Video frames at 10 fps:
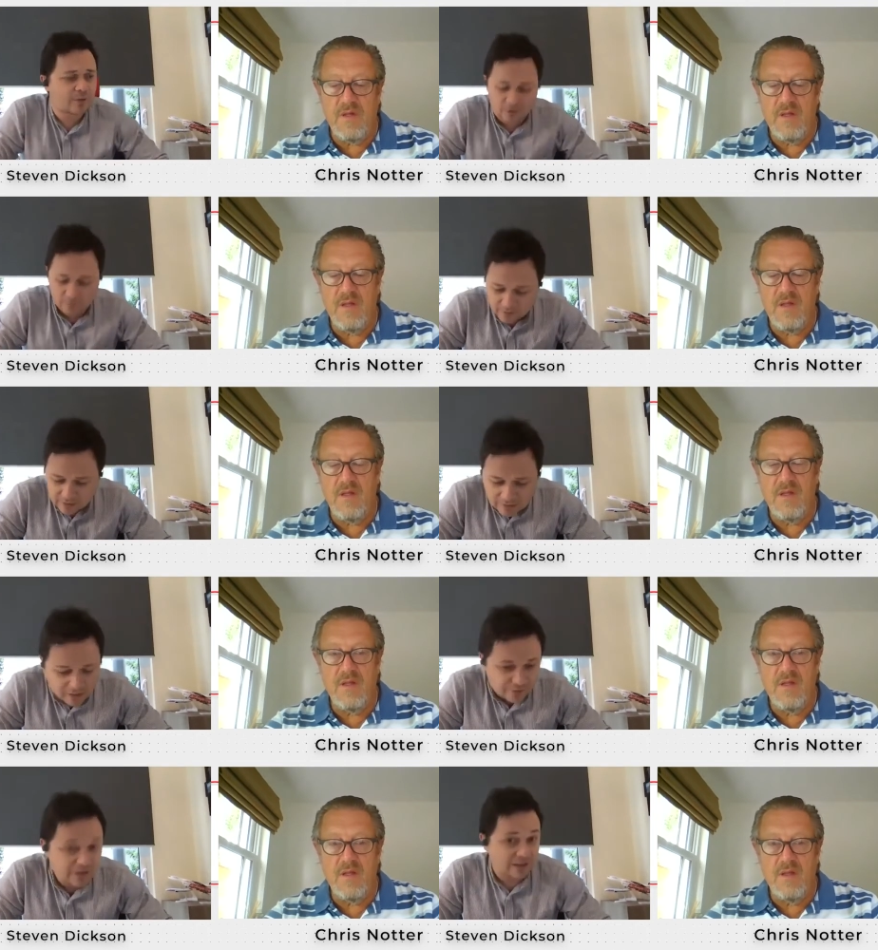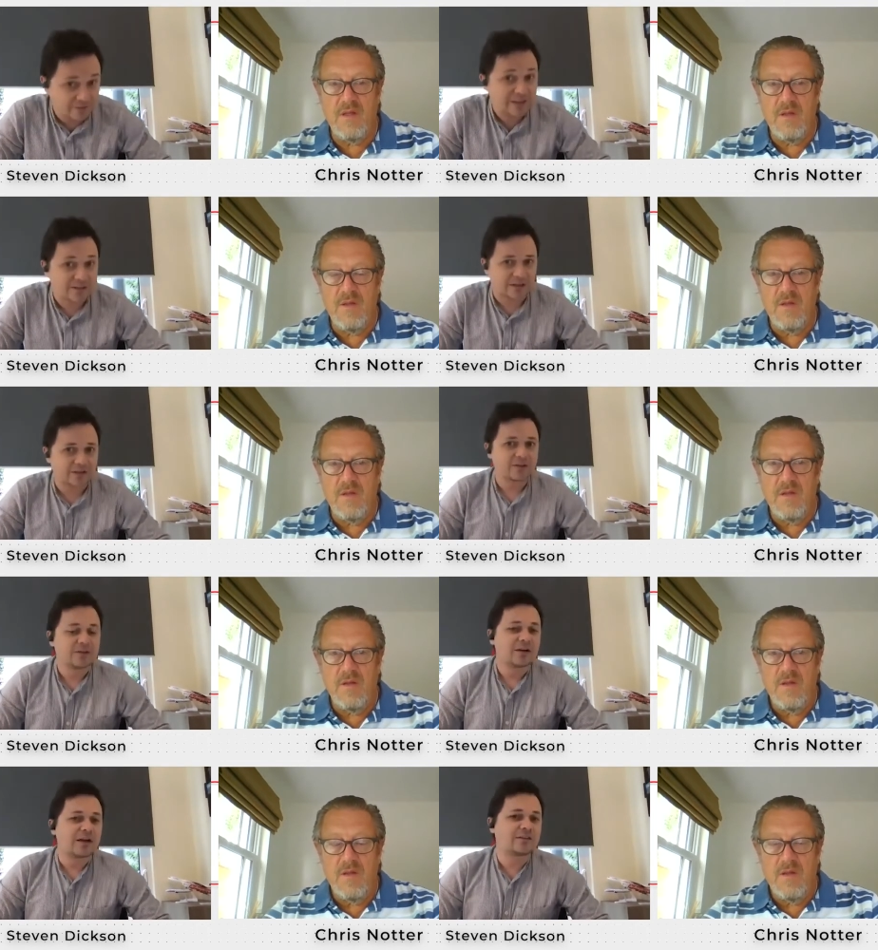Speaker 1: you know, I think an exciting
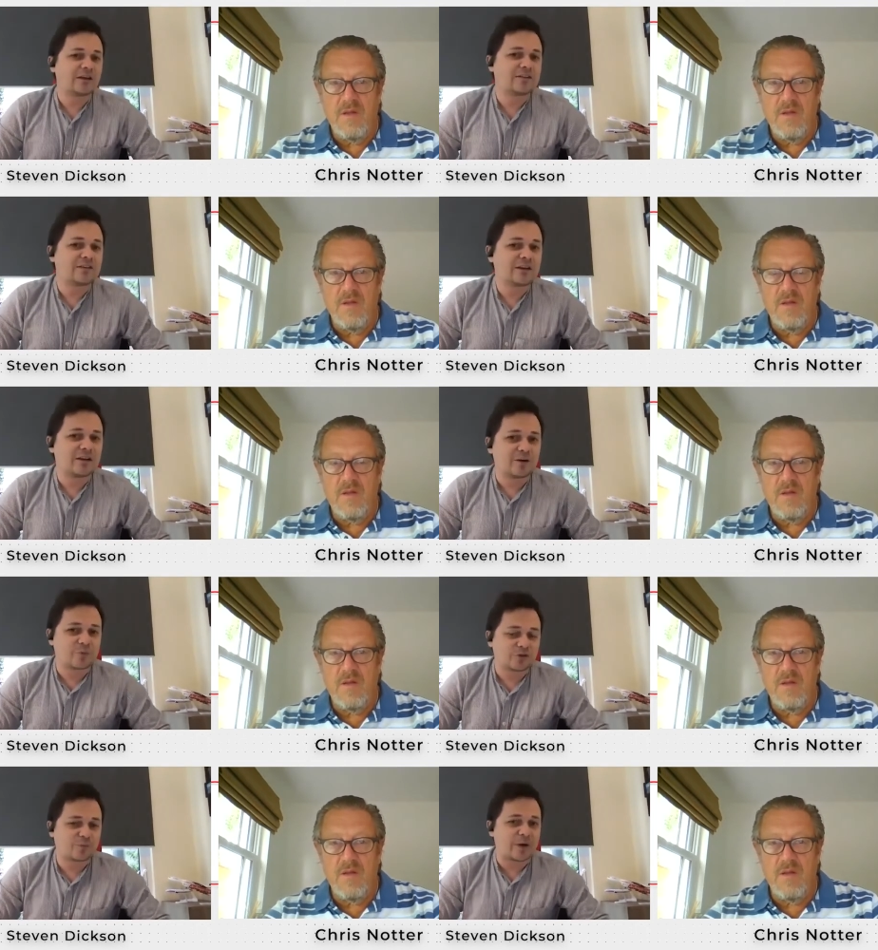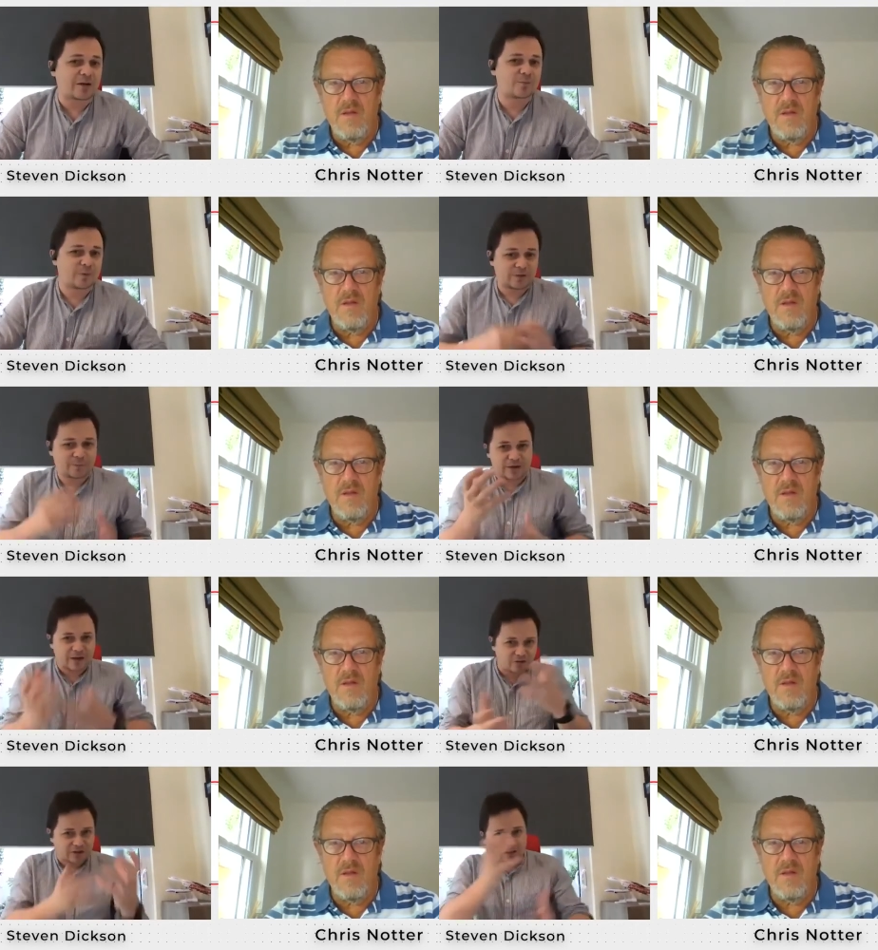prospect, but an
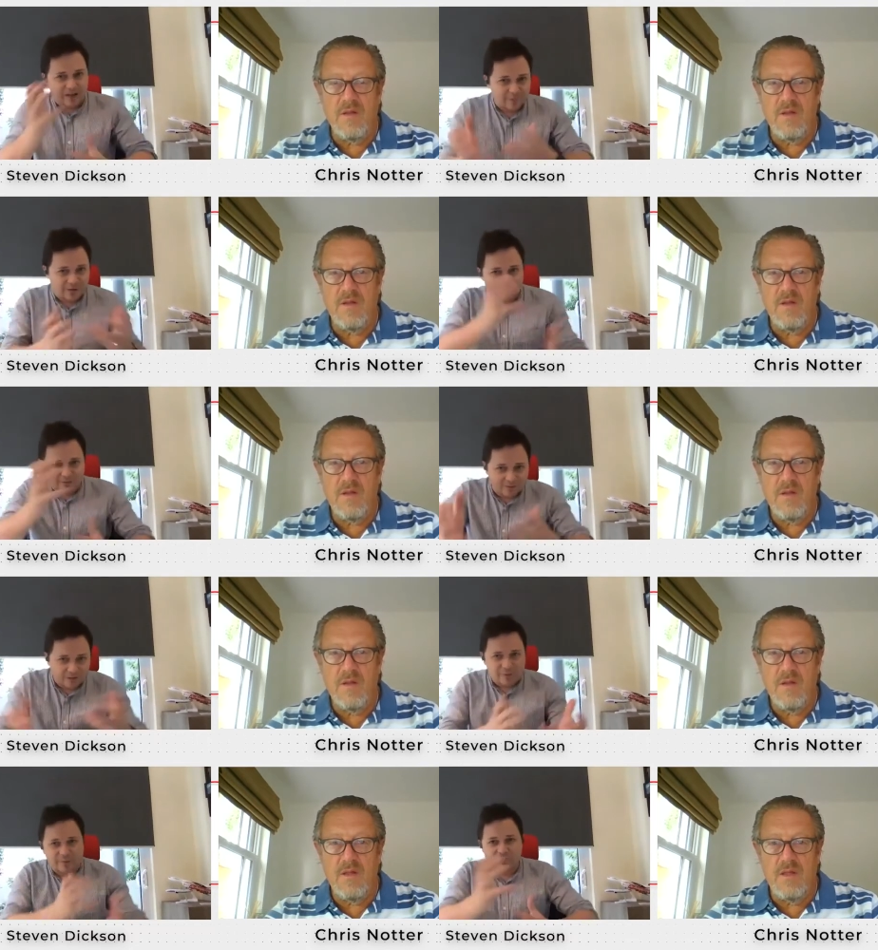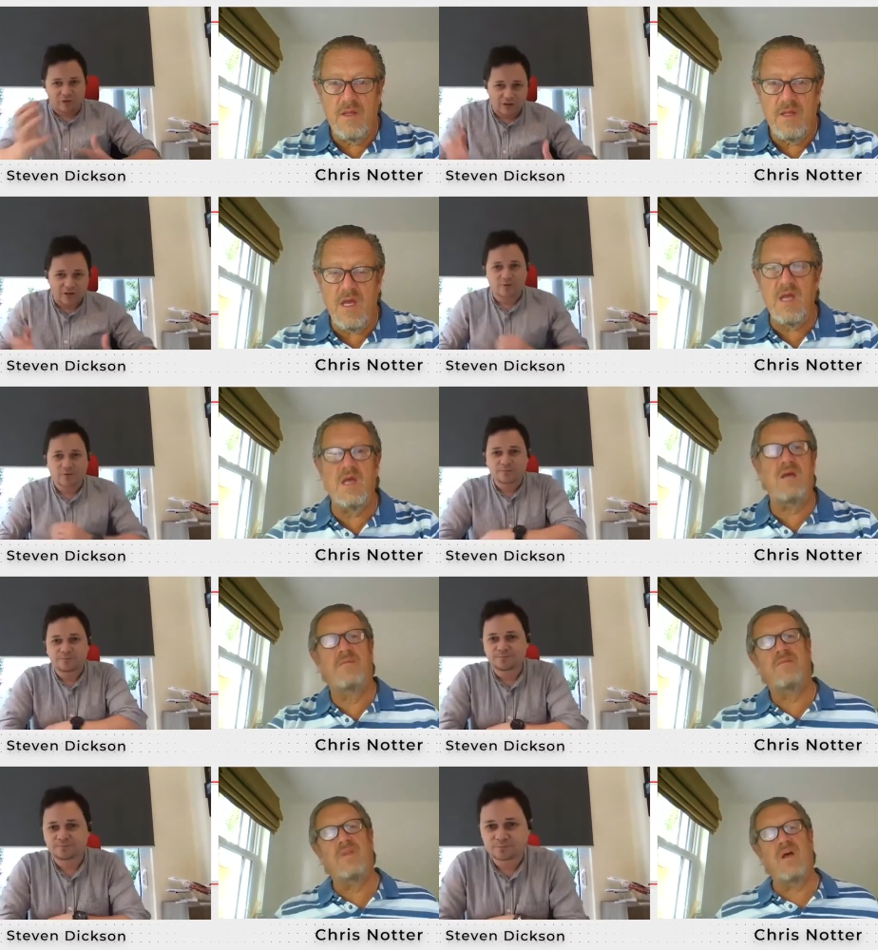interesting set of dynamics right
Speaker 2: now. Yeah.
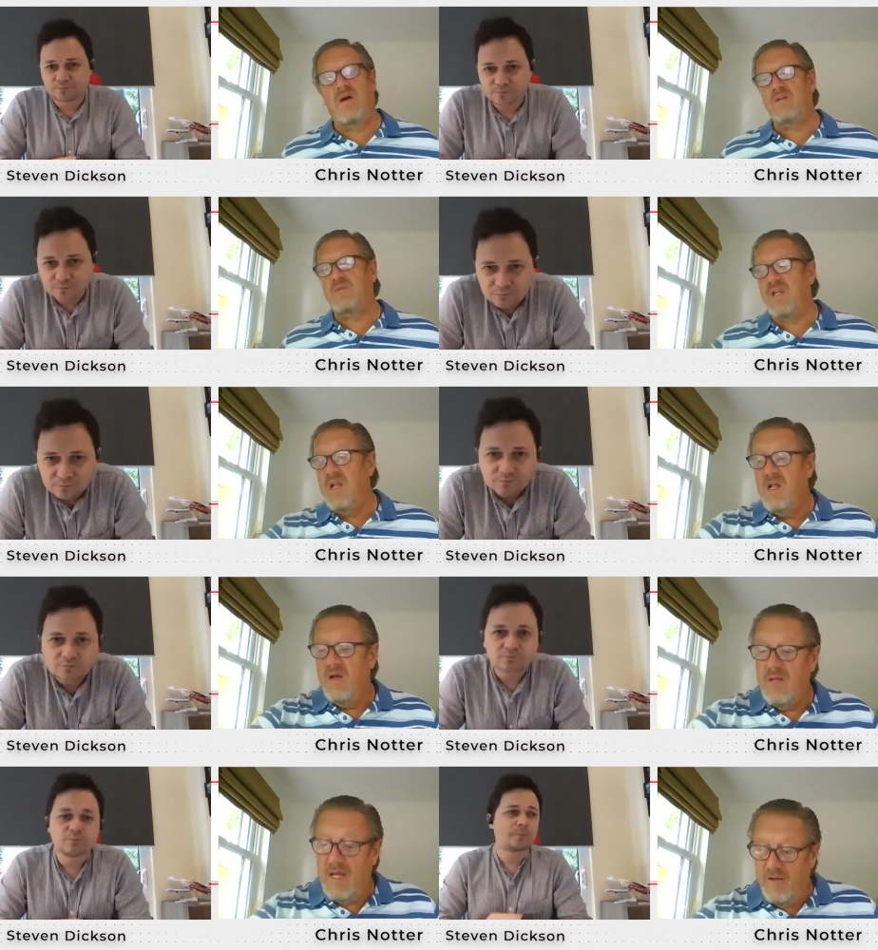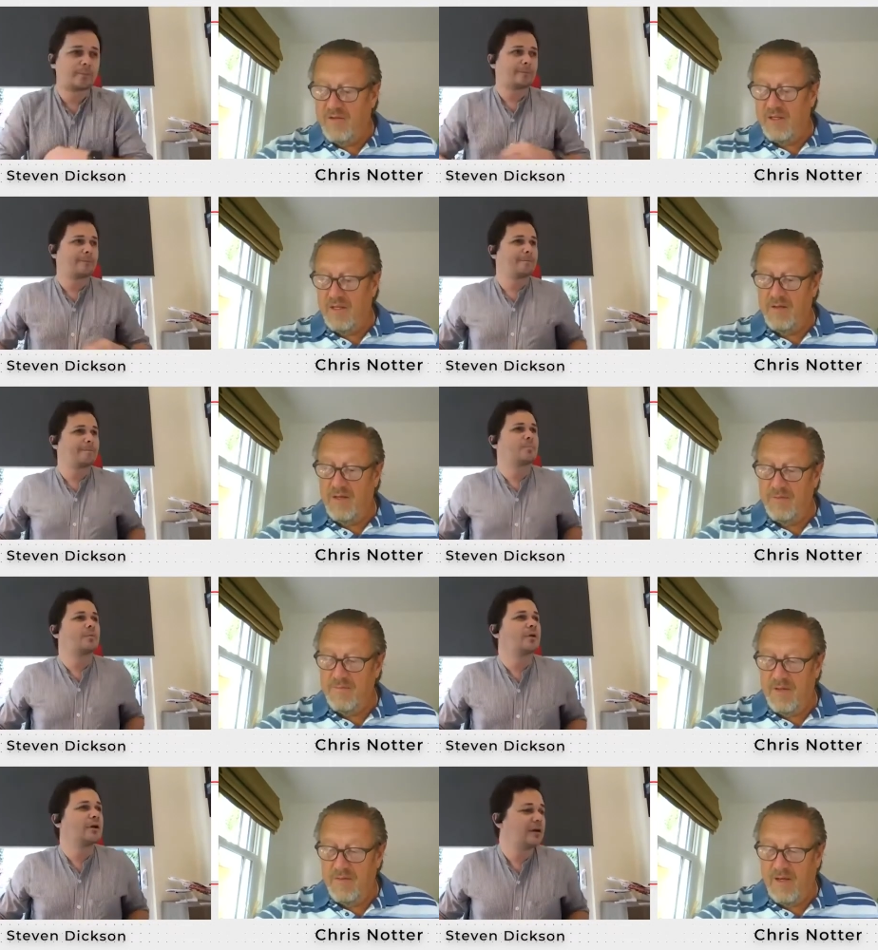No, 100%. Yeah, I think I'll
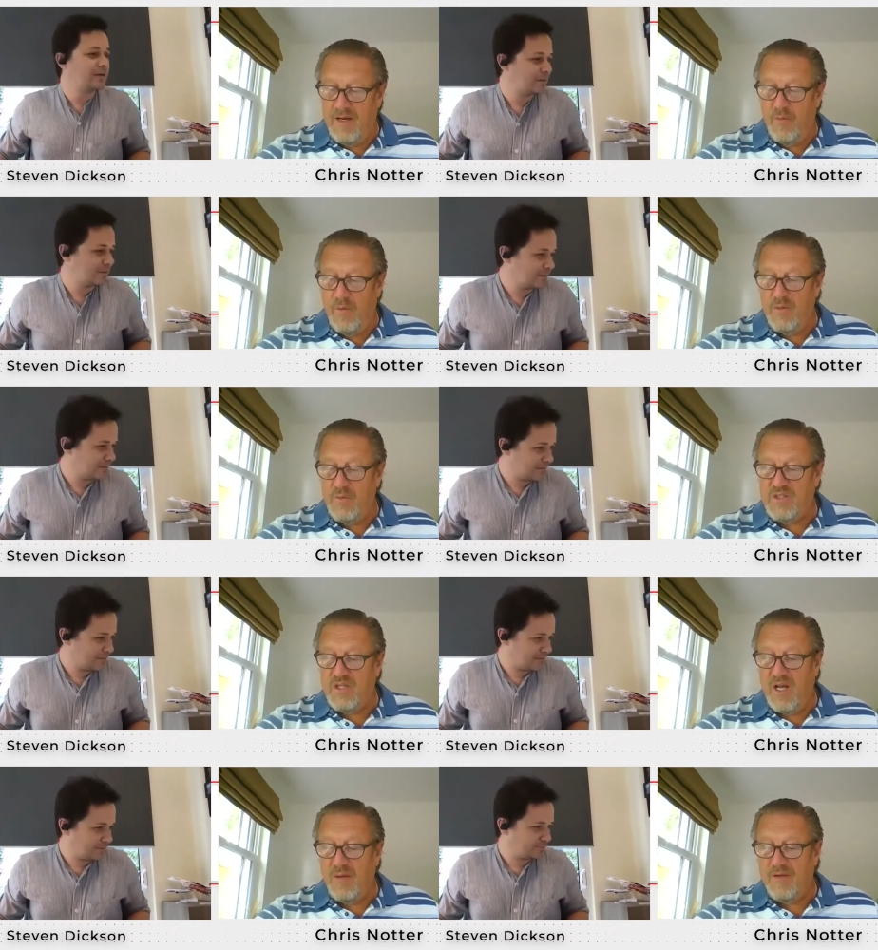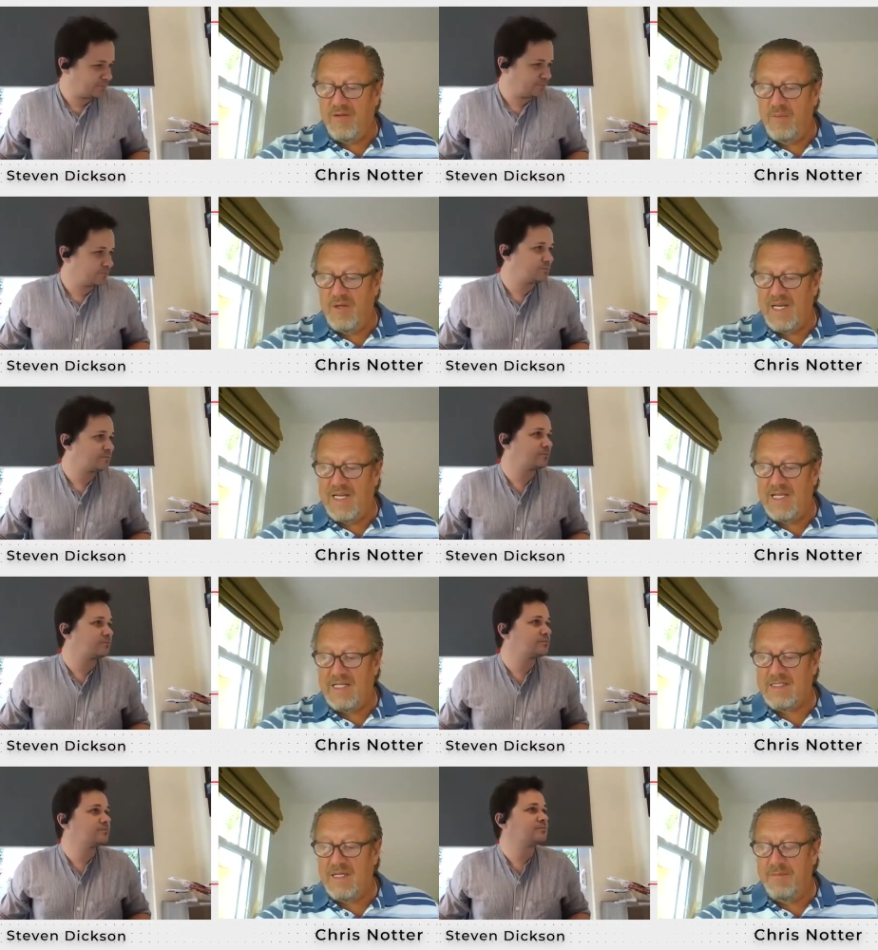have a word with Salam. I think we're going to
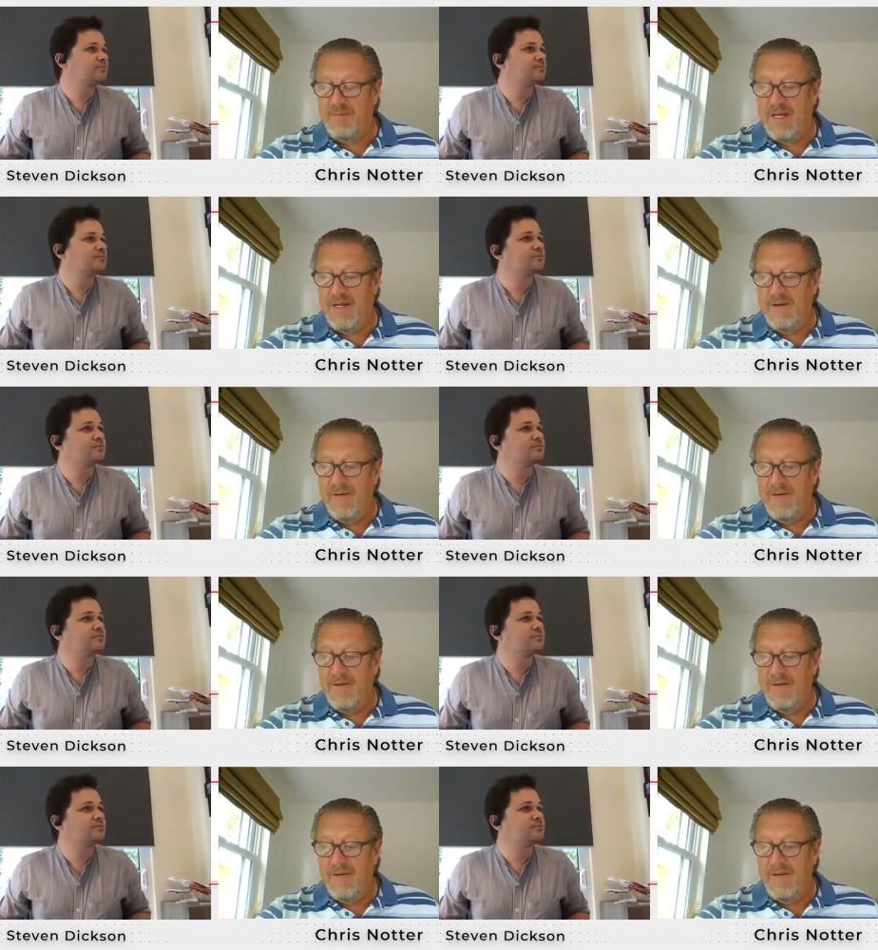get some